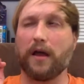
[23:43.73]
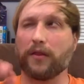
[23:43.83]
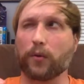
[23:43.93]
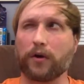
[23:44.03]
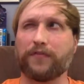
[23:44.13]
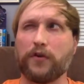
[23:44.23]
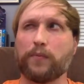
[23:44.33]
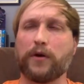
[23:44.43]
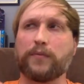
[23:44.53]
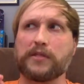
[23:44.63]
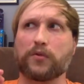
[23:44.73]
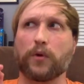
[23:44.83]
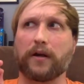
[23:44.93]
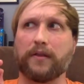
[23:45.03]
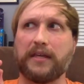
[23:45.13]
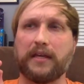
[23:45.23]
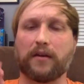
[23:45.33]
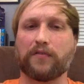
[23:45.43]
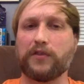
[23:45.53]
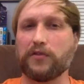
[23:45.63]
There were a few moments where the
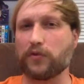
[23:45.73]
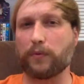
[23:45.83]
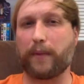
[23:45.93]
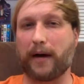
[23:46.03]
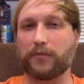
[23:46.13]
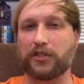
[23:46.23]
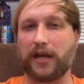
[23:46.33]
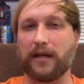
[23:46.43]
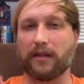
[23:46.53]
interviews with Bob Shaye,